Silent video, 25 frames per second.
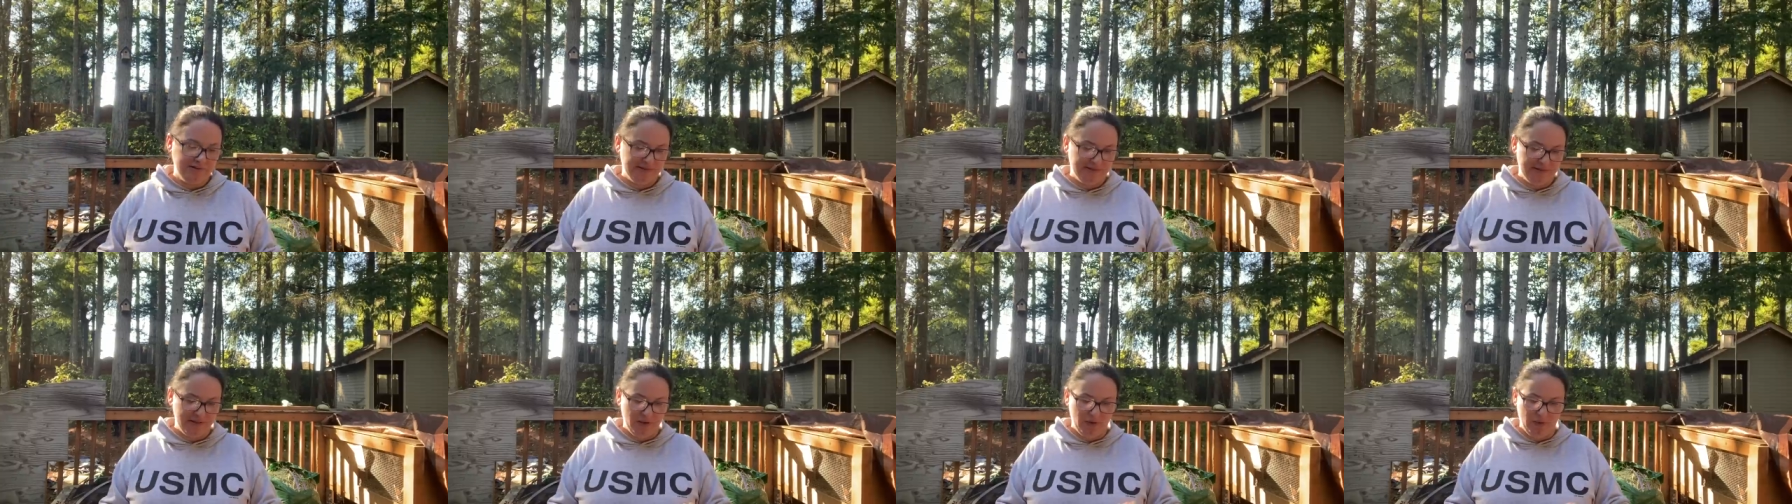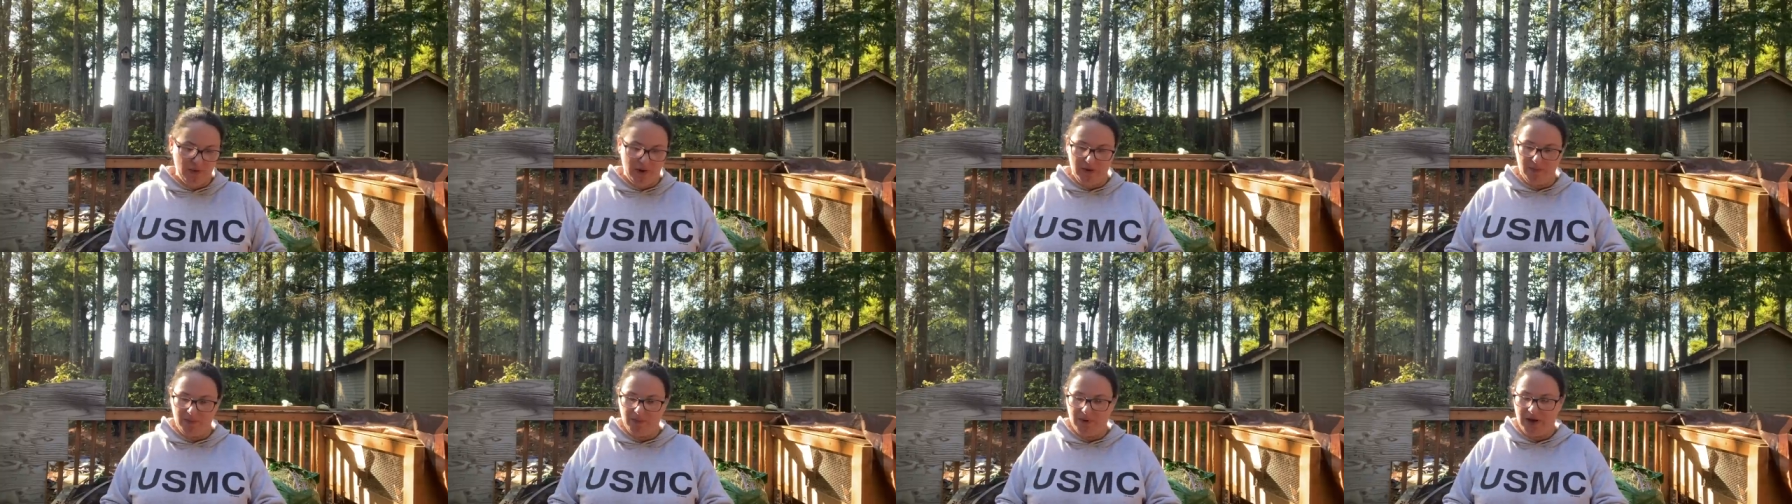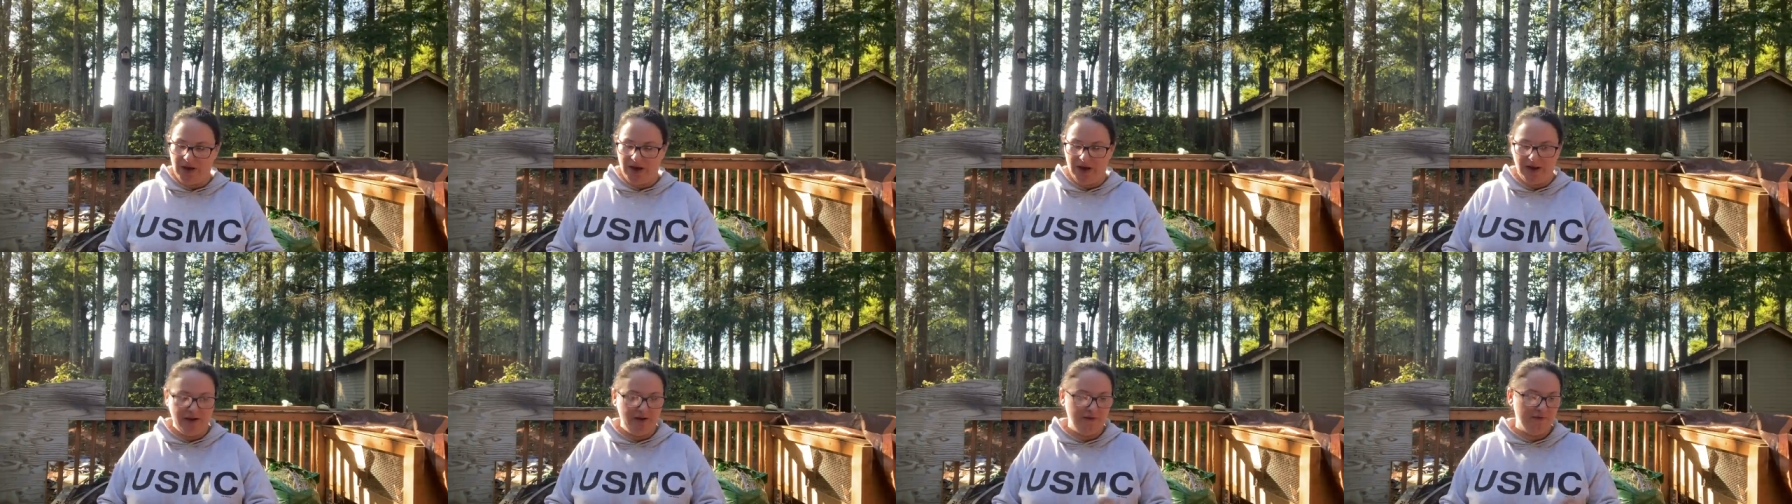so I'm
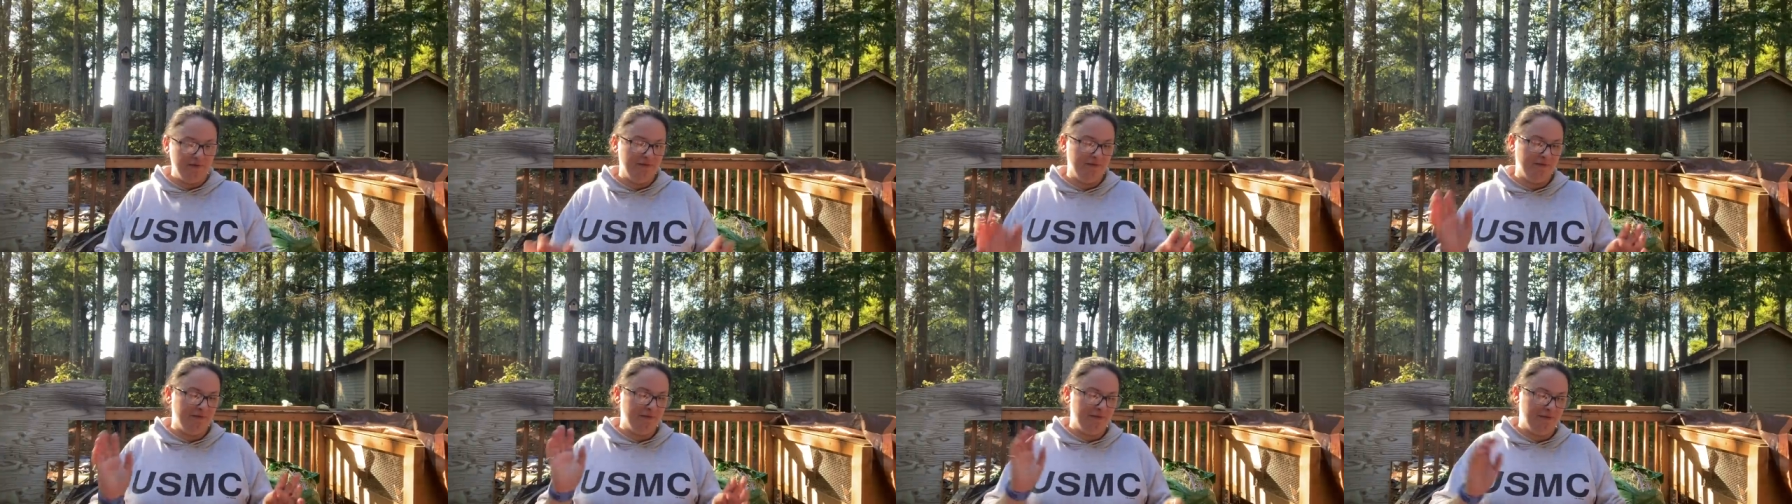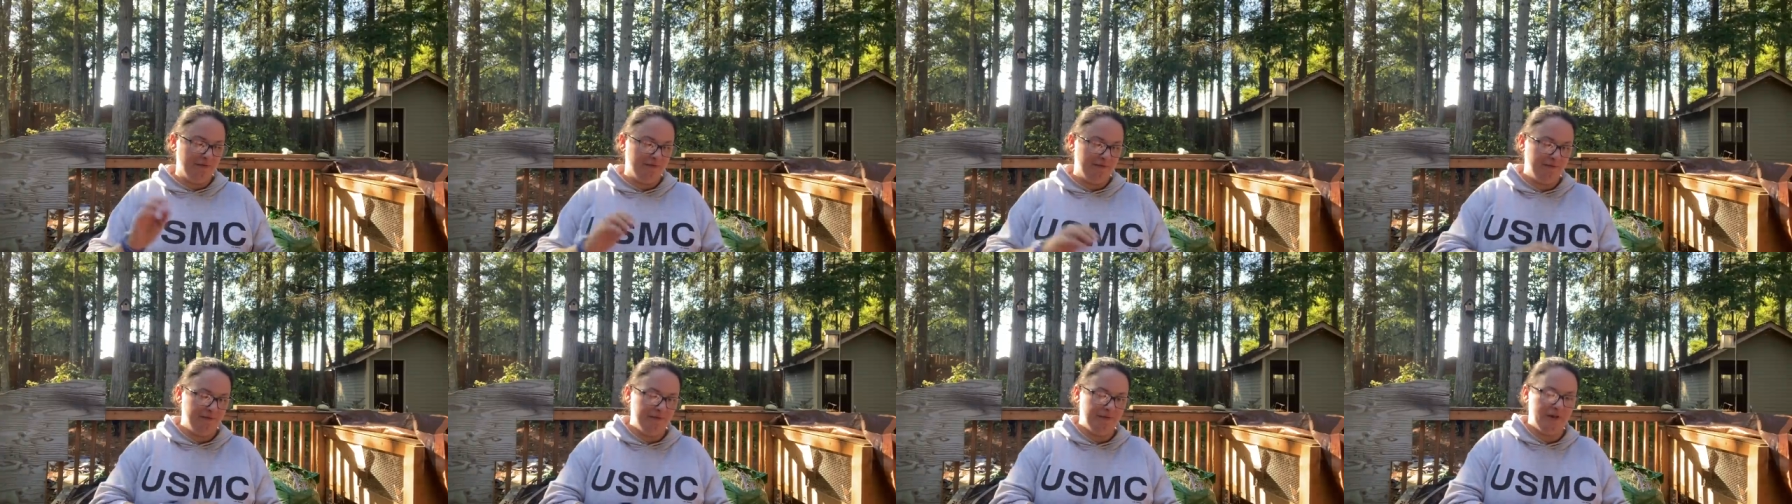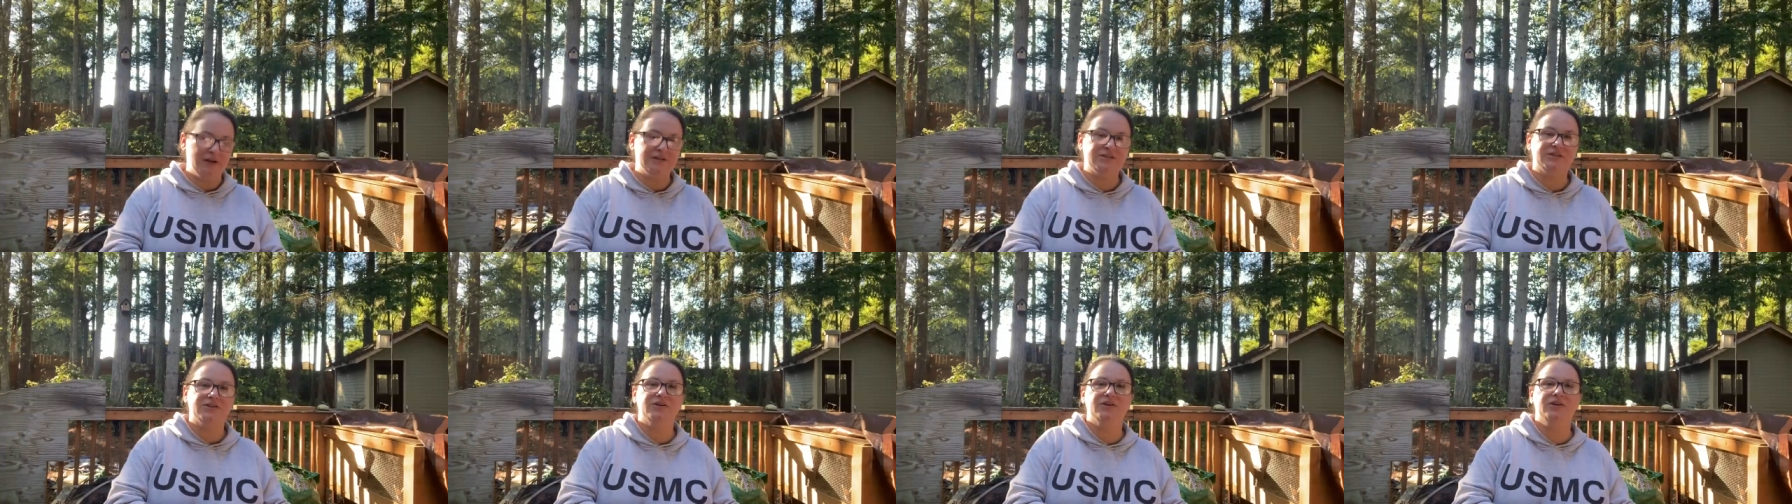kind of
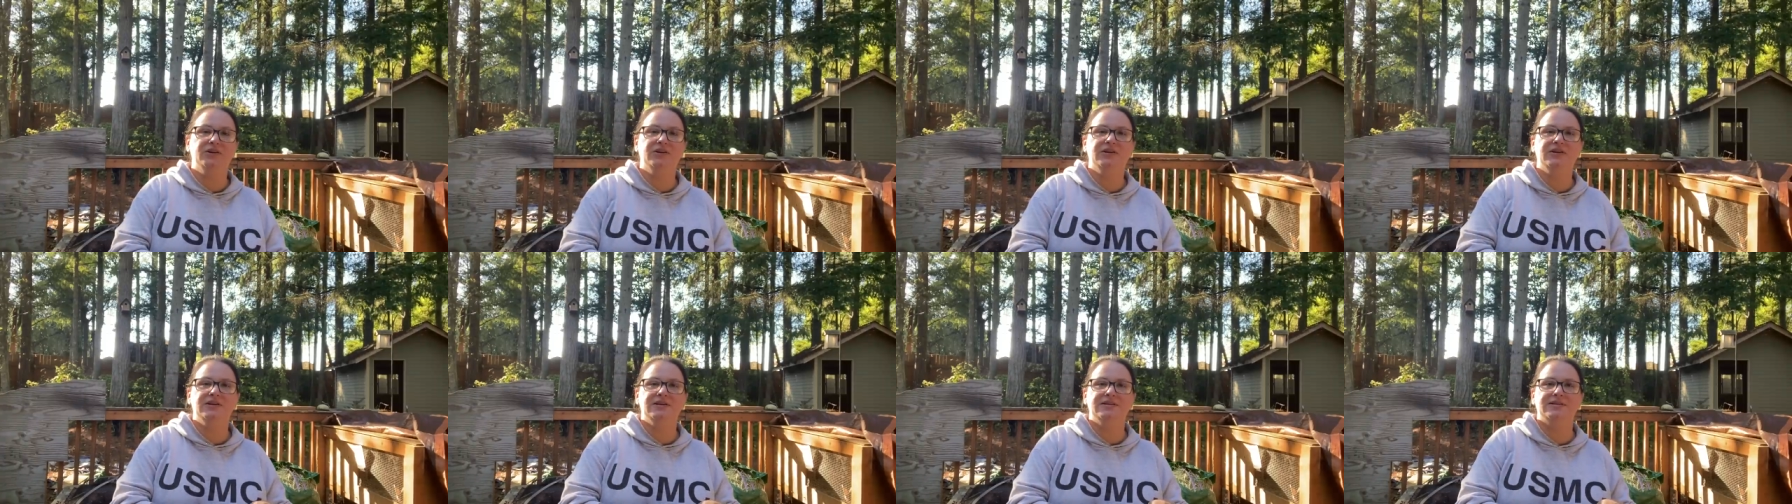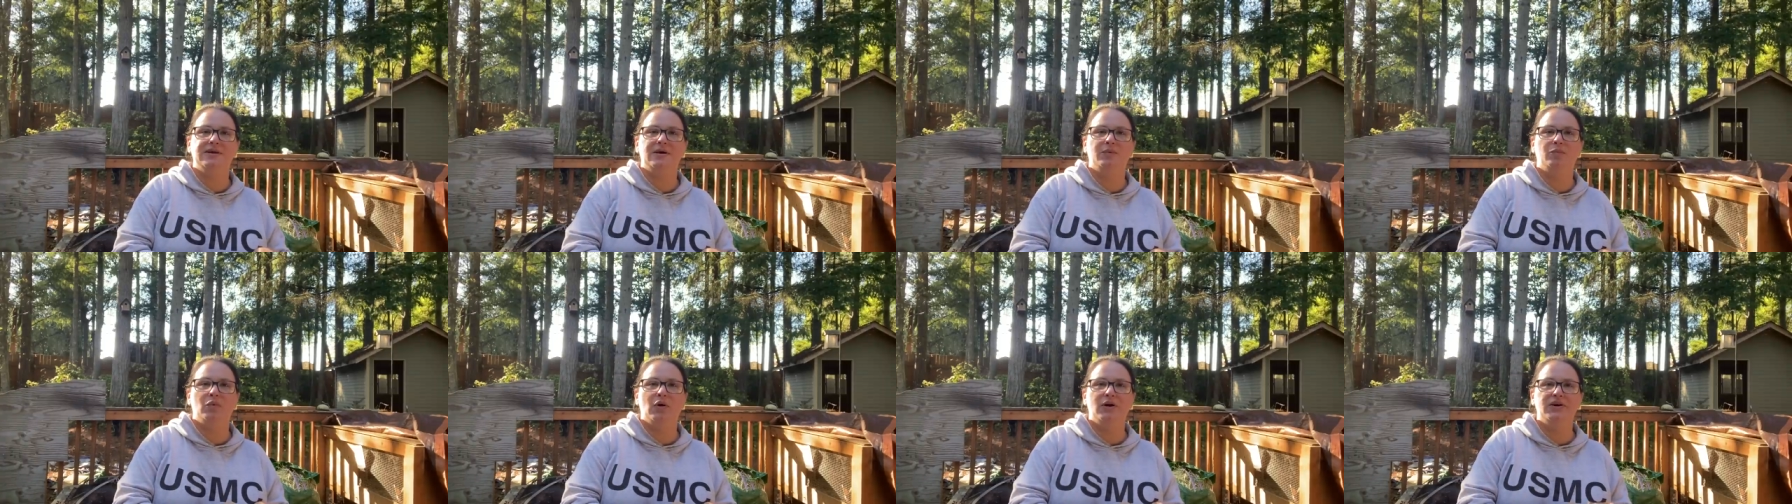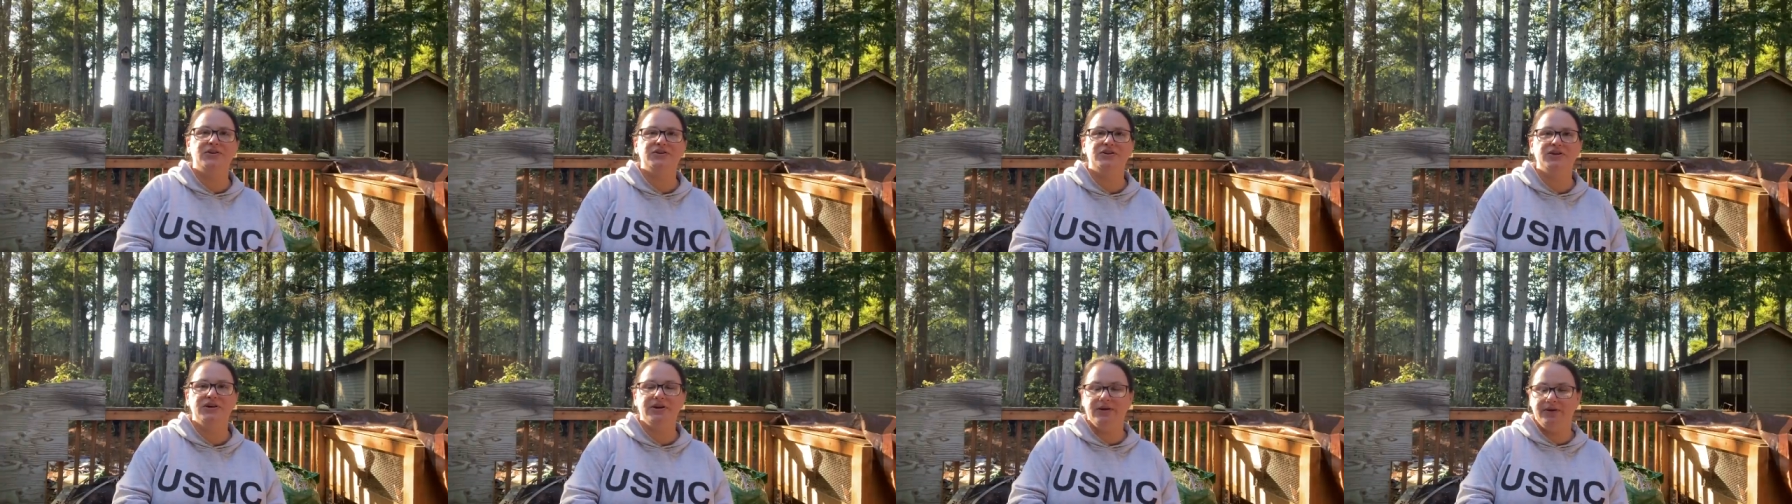flustered because I'm
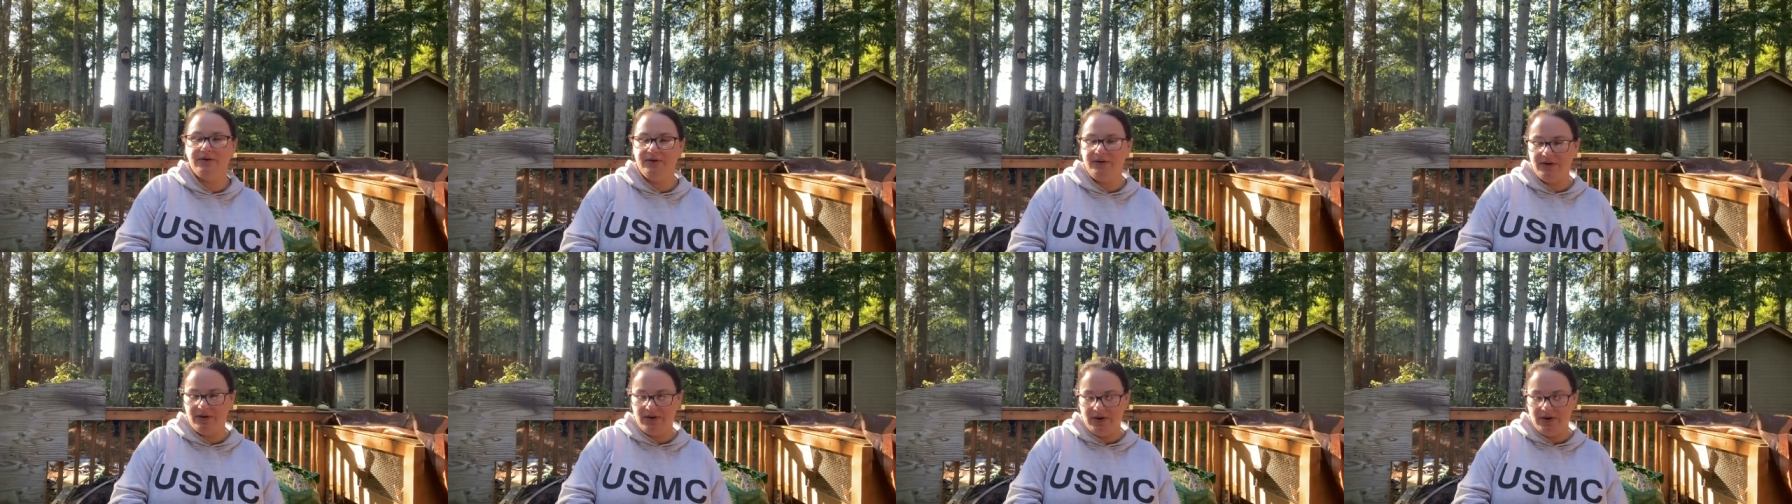rushing.